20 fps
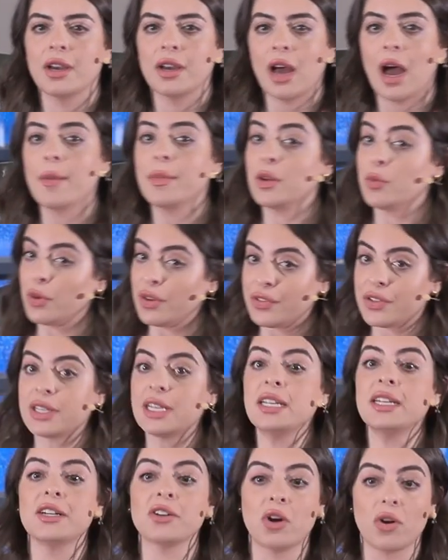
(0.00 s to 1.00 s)
I mean, we've
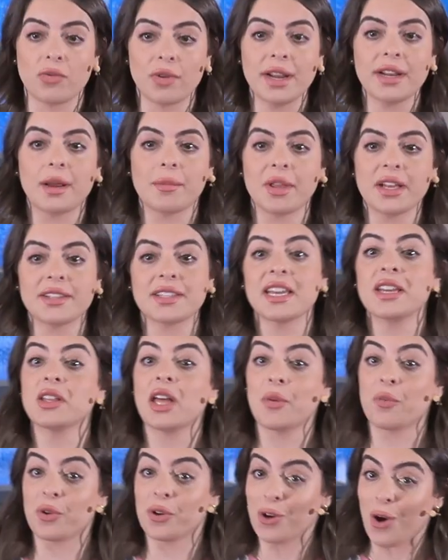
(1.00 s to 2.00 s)
seen it already. I'm not saying
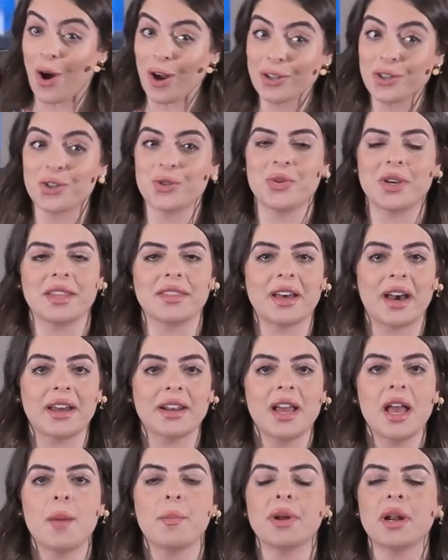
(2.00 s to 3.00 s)
that we're not doing that,
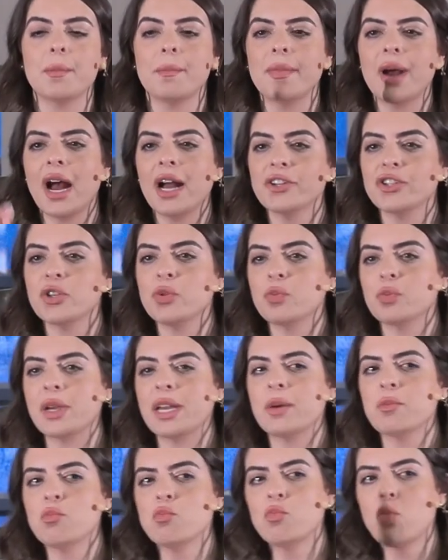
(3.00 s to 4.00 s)
but imagine
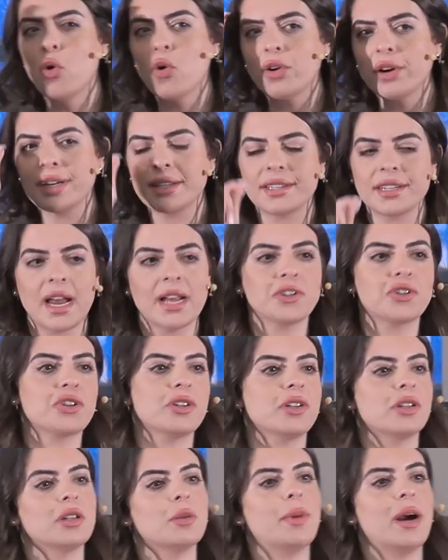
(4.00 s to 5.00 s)
being more
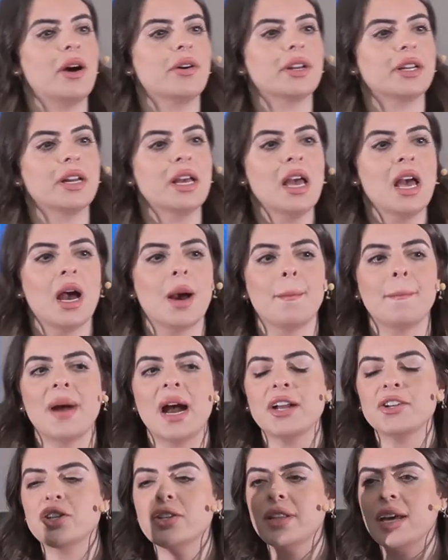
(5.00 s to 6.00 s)
intentional about it.
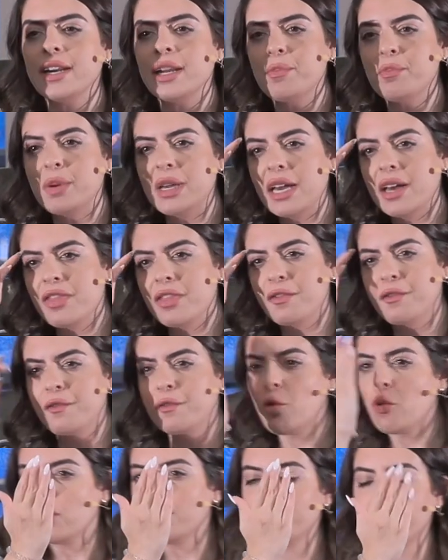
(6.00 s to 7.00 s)
Imagine that it be at the
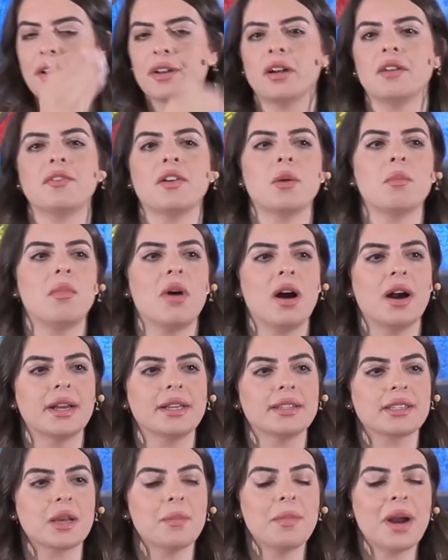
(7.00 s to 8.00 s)
forefront of our
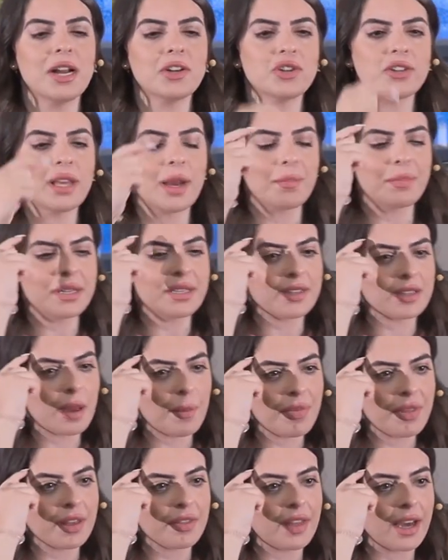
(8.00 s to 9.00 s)
minds. Imagine that be
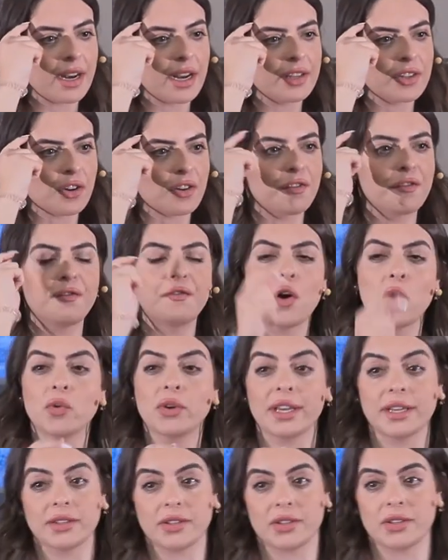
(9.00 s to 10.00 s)
something that is our
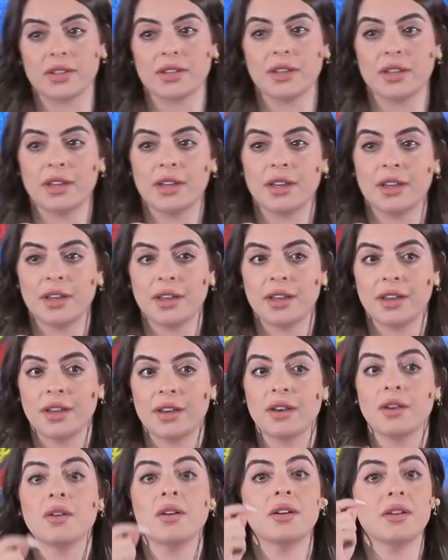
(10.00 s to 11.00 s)
focus.
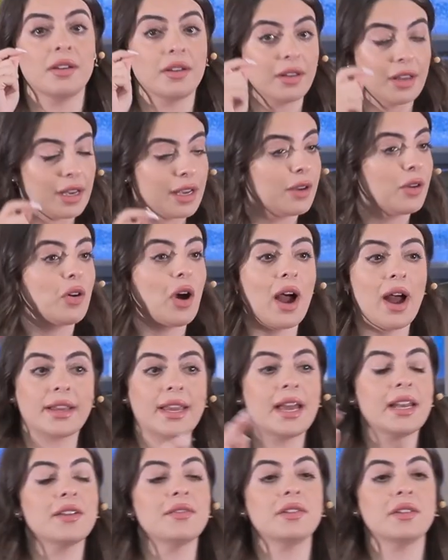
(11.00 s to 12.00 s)
I
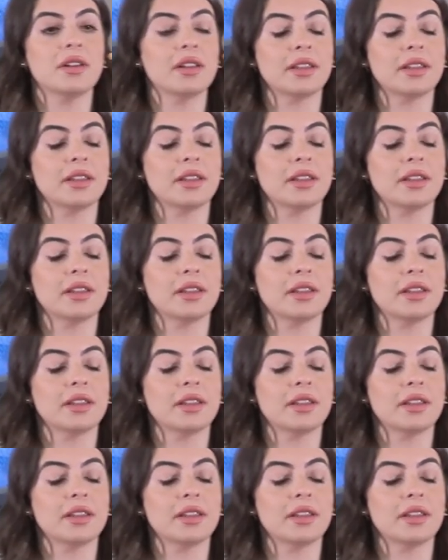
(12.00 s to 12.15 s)
can't even